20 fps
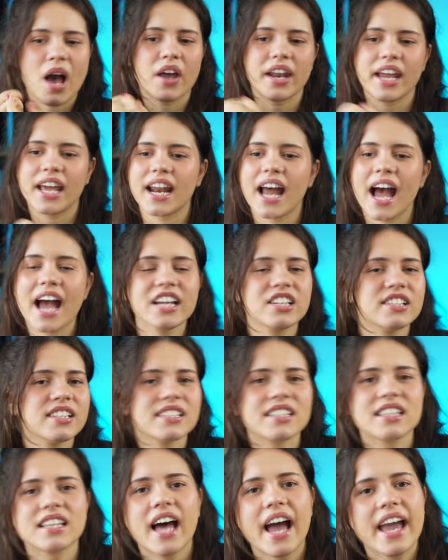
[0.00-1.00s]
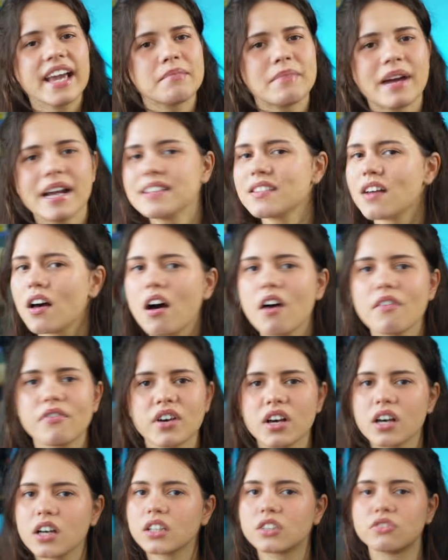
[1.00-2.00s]
I just like myself a
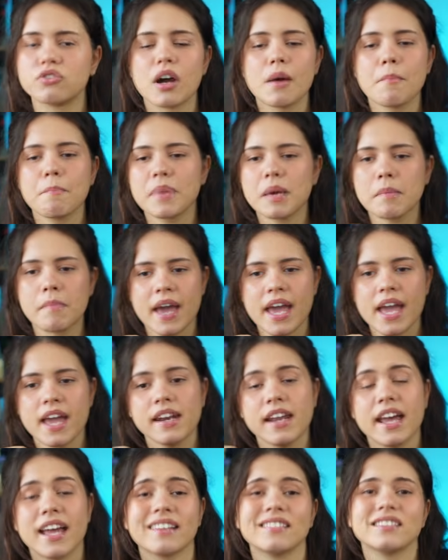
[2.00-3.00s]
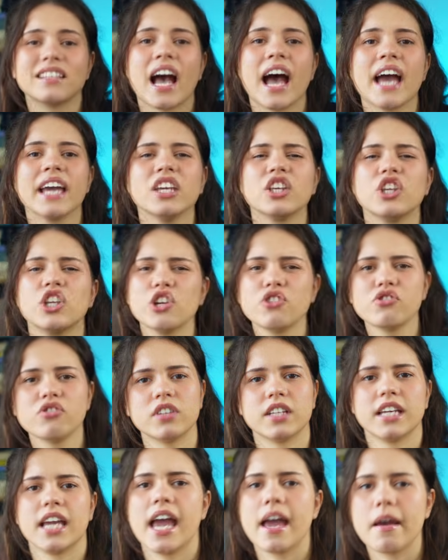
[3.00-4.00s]
grumpy man, and I usually
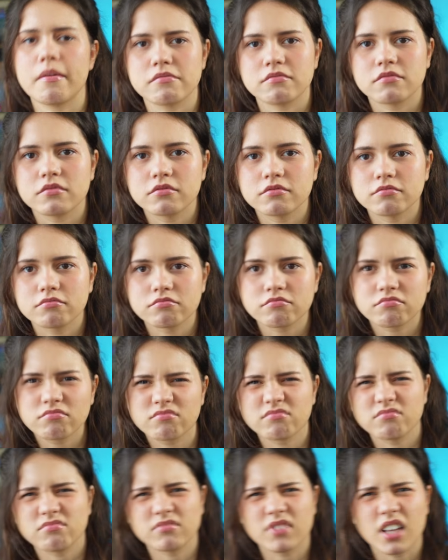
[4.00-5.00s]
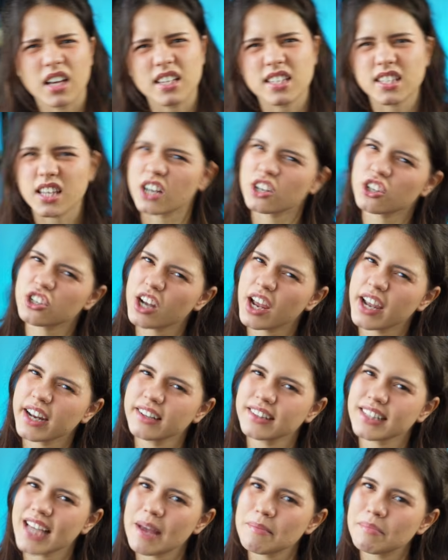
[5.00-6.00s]
am a Sunshine
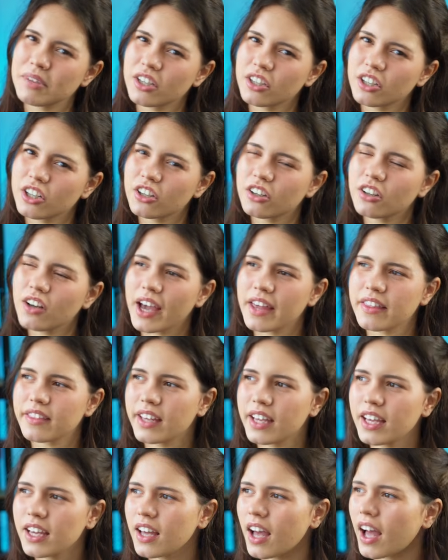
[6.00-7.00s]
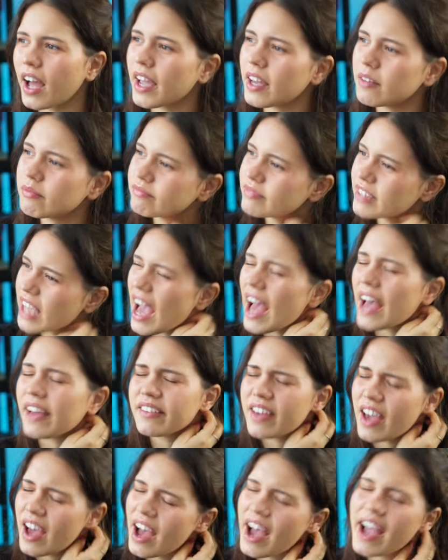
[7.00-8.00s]
type of girl, I think. Yeah.
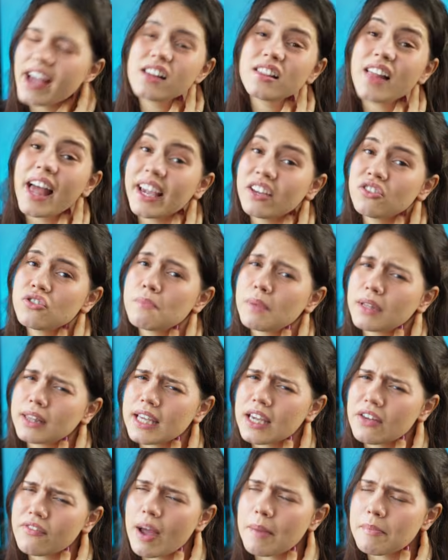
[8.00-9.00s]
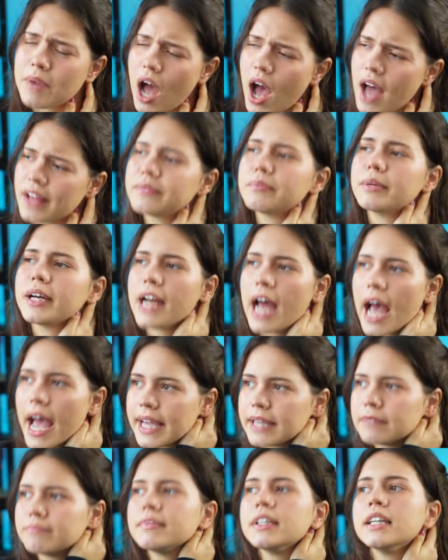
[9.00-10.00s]
I like to believe I'm not, but I
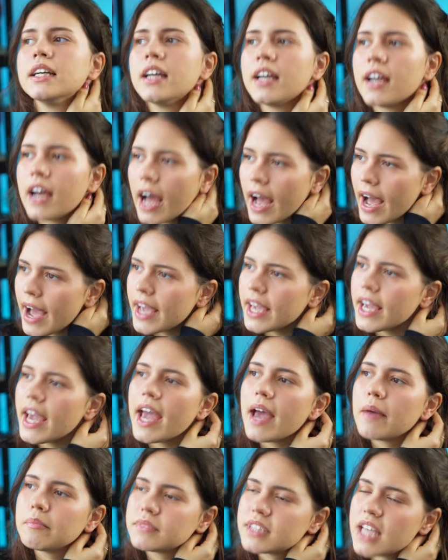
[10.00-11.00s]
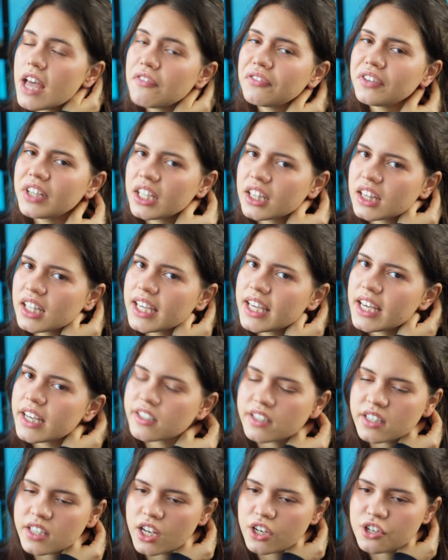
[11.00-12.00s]
am definitely a
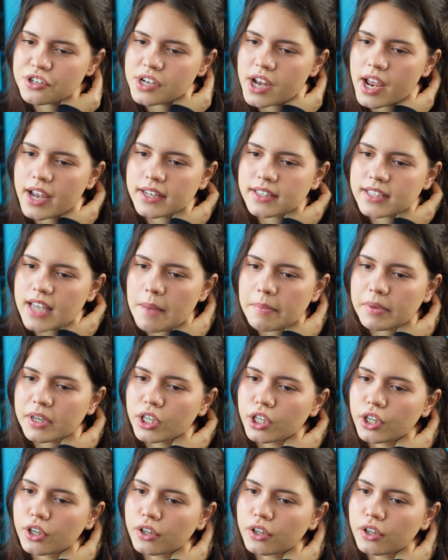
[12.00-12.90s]
Sunshine type of girl.